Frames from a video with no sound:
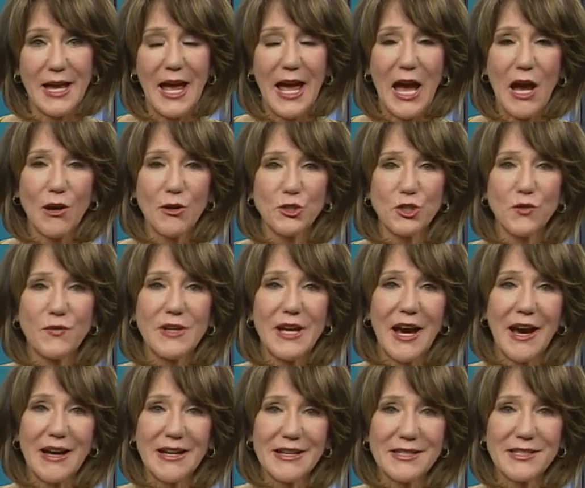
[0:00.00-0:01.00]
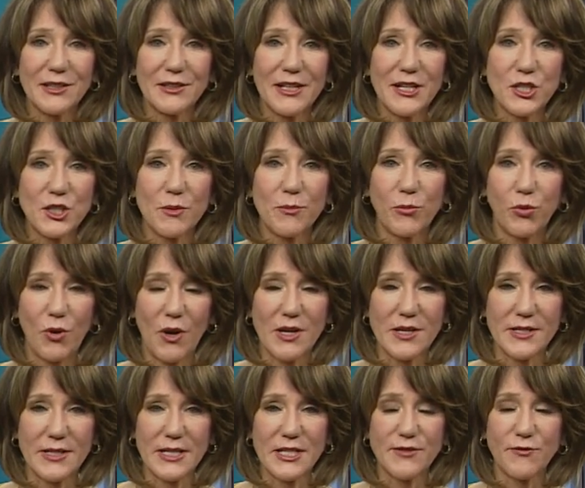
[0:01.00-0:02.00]
How should the isolation
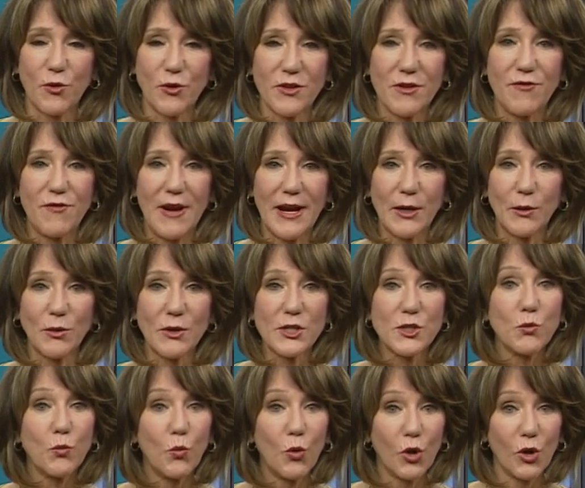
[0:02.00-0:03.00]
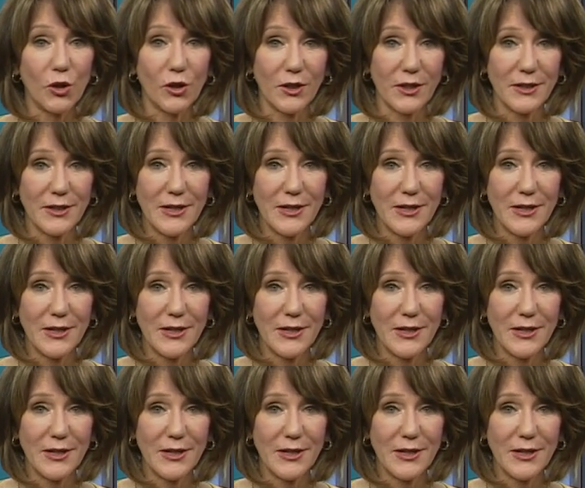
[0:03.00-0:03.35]
process for the virus work?